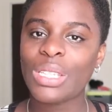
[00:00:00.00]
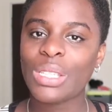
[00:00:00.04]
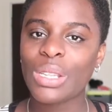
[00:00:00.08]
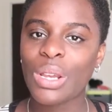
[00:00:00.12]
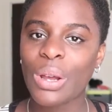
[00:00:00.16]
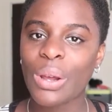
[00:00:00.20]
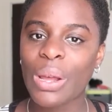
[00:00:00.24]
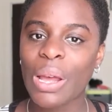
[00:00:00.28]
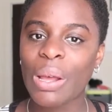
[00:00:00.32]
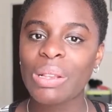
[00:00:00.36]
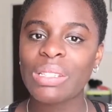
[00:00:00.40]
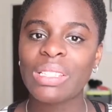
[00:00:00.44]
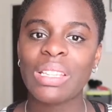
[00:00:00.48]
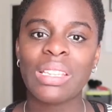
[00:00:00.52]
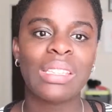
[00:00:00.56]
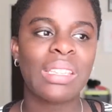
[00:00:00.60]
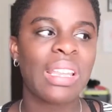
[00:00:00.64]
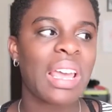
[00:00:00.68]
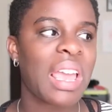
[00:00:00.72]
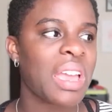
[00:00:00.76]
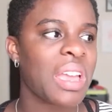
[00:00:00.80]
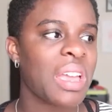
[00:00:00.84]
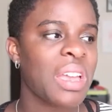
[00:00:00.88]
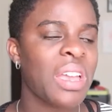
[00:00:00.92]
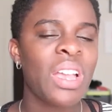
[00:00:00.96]
So I was just
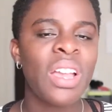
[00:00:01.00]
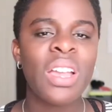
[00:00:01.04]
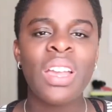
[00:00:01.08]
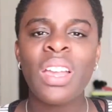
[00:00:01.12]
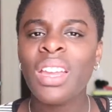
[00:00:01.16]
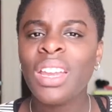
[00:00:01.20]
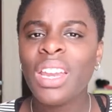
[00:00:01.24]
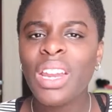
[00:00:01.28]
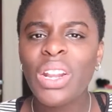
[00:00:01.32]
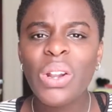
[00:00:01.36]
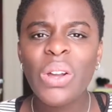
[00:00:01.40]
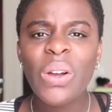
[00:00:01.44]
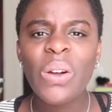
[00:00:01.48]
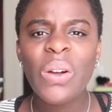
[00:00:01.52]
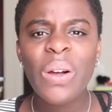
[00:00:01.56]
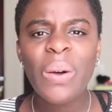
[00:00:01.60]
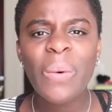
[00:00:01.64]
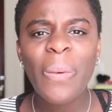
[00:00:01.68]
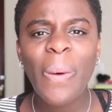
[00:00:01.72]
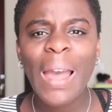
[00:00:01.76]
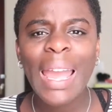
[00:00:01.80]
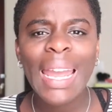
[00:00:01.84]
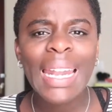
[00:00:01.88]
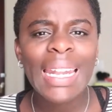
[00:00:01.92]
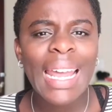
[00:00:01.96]
like, you know
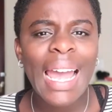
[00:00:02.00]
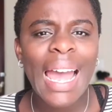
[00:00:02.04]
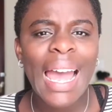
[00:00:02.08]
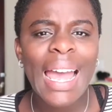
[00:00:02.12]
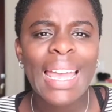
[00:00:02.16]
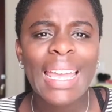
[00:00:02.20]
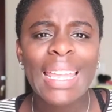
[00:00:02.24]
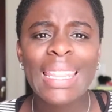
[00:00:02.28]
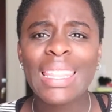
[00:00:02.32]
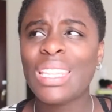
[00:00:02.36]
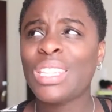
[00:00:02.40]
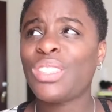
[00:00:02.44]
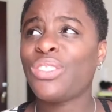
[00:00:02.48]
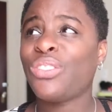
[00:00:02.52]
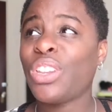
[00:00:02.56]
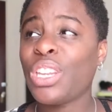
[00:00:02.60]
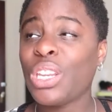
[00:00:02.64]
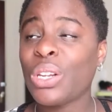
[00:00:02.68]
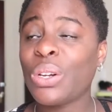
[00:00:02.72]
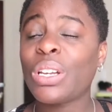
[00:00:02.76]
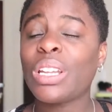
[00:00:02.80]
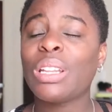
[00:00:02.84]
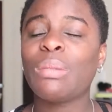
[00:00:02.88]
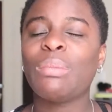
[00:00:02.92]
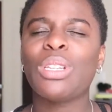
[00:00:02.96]
what, why not? And this
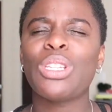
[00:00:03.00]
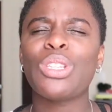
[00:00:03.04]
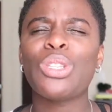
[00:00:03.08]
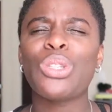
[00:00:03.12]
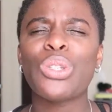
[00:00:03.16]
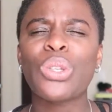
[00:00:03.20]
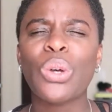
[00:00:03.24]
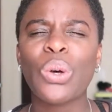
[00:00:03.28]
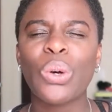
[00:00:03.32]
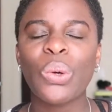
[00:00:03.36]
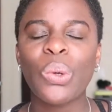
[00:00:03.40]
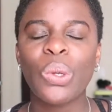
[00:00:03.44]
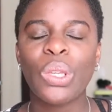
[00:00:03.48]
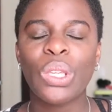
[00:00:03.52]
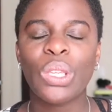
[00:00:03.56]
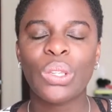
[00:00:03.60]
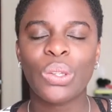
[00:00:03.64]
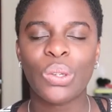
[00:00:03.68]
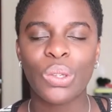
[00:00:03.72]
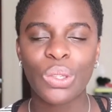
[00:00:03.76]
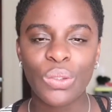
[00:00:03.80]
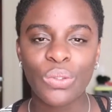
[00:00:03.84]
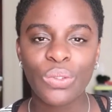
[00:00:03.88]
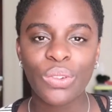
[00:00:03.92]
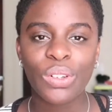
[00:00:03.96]
video could be so
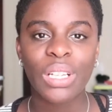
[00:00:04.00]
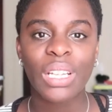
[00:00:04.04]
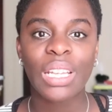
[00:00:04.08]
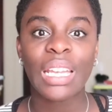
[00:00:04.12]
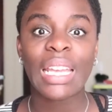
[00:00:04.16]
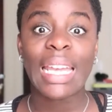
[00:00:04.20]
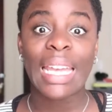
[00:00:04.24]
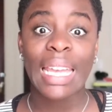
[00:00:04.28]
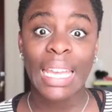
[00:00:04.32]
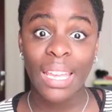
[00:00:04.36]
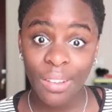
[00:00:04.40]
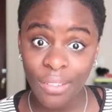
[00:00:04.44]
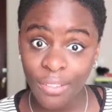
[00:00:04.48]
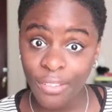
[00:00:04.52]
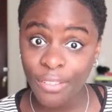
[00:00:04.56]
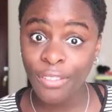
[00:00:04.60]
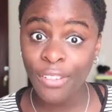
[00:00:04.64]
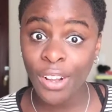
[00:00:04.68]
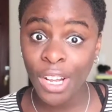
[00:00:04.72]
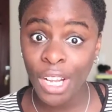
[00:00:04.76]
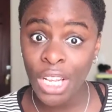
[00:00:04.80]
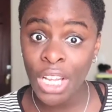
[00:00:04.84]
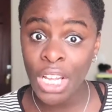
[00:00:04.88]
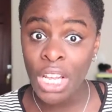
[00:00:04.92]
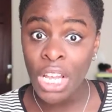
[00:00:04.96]
useful
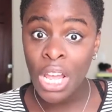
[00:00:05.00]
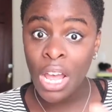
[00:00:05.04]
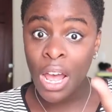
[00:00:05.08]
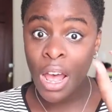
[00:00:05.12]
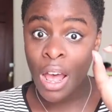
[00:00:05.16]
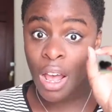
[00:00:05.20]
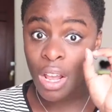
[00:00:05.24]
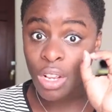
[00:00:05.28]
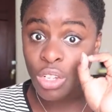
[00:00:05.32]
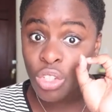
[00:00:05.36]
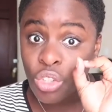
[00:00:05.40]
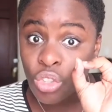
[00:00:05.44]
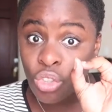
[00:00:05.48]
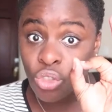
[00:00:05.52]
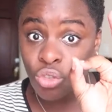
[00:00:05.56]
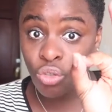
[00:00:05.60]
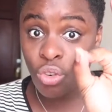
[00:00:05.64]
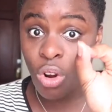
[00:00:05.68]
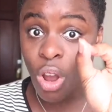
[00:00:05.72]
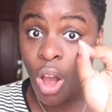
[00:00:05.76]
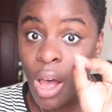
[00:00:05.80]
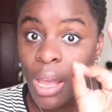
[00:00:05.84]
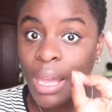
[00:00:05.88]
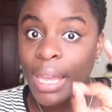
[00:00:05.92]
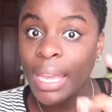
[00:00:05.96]
if, a
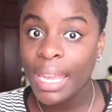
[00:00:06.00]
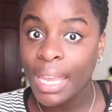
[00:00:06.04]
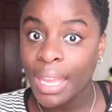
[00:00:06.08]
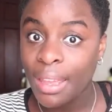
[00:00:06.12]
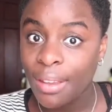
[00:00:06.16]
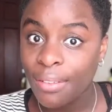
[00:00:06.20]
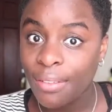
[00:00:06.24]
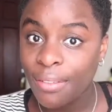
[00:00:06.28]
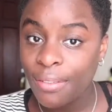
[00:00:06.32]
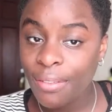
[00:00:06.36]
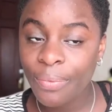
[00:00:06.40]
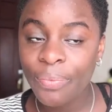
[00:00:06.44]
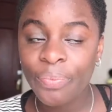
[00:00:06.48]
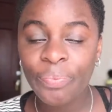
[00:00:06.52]
strong if